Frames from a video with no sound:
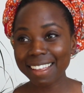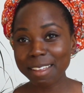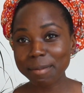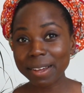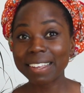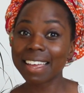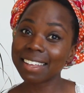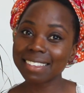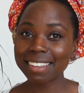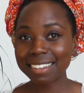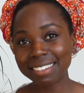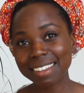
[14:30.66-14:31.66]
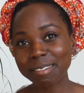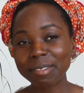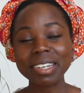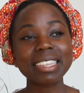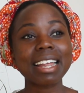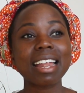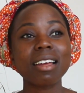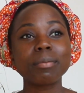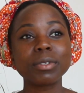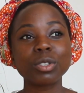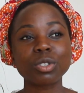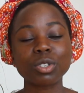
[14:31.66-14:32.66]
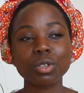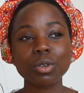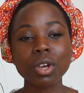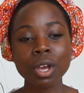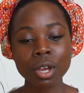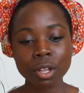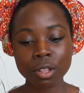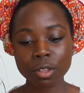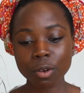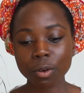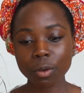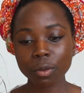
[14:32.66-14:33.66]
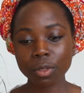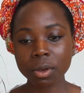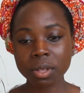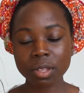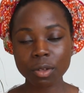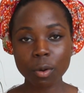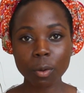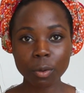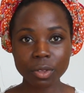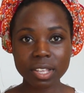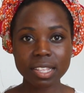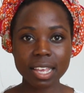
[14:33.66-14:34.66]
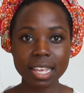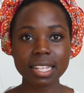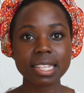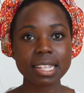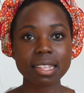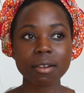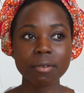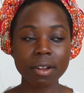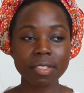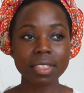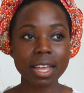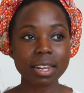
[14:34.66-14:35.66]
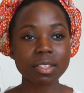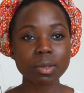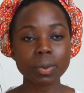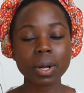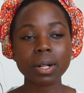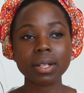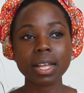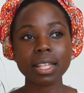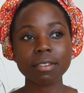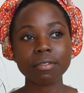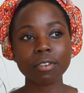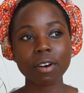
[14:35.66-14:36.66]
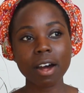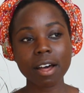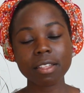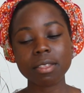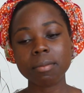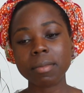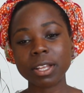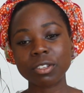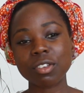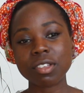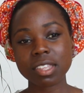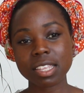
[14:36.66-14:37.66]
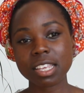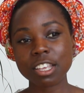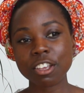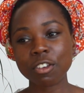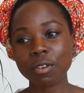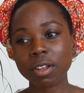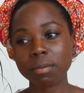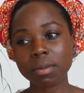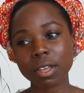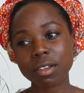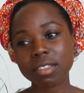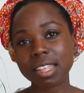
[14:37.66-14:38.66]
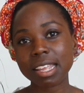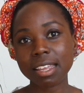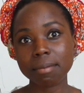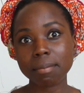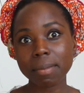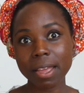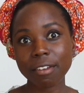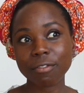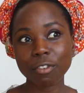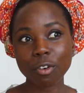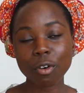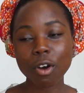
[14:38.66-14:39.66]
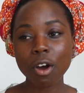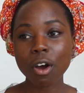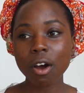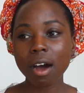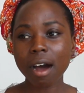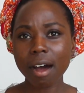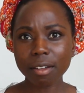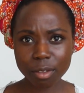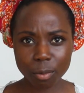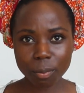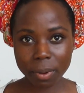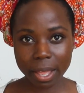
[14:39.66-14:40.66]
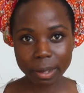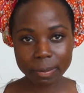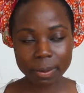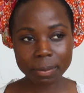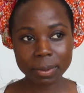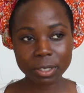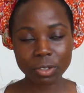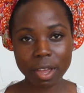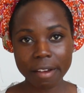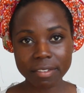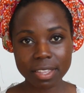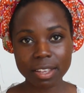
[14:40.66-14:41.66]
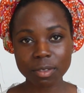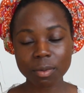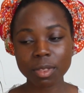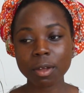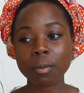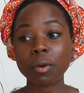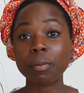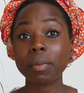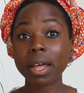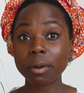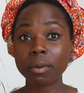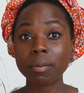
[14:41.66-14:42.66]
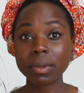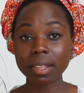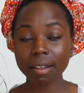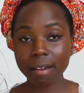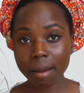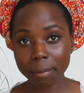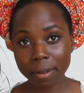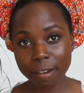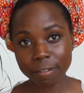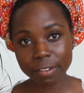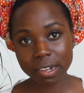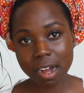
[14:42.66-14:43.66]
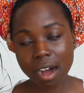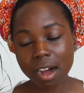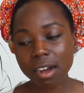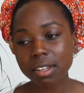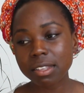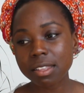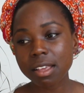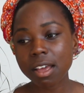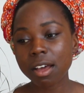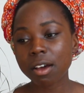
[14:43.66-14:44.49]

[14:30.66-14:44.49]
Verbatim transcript: labor, yes, in Denmark that happens too. So there's all these cases around that as well. And for other men to see you and because they can pay for other black women to have sex with them or black women that come here for cards